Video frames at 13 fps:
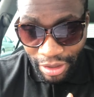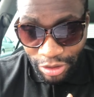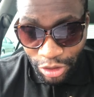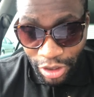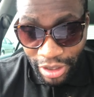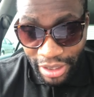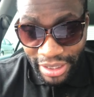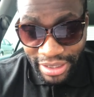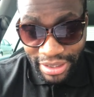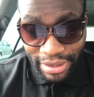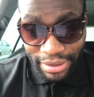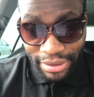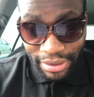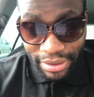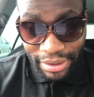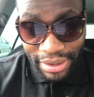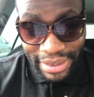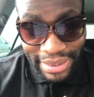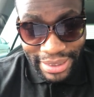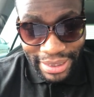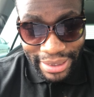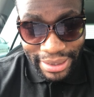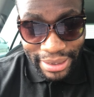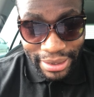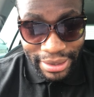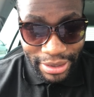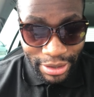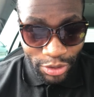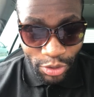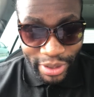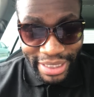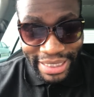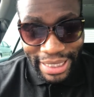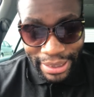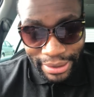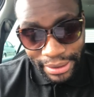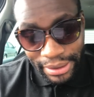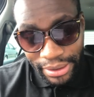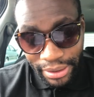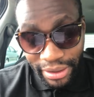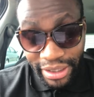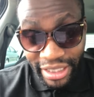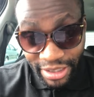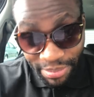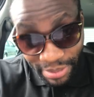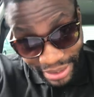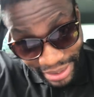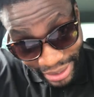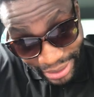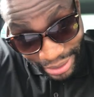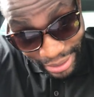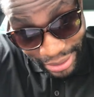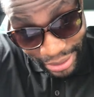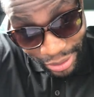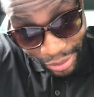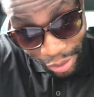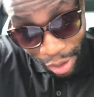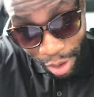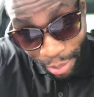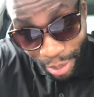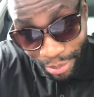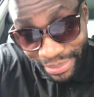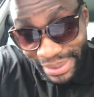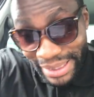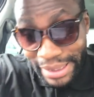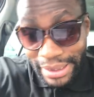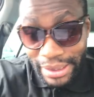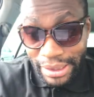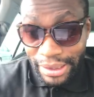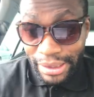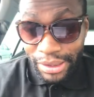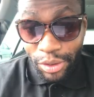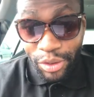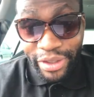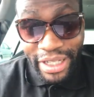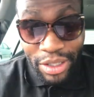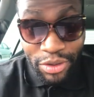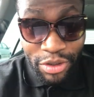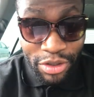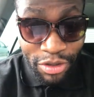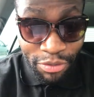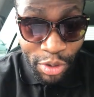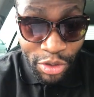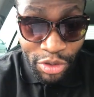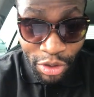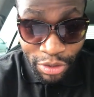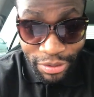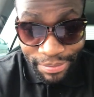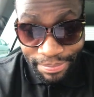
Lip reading: journalist Darya Dugina in a spectacular car bomb on the outskirts of Moscow.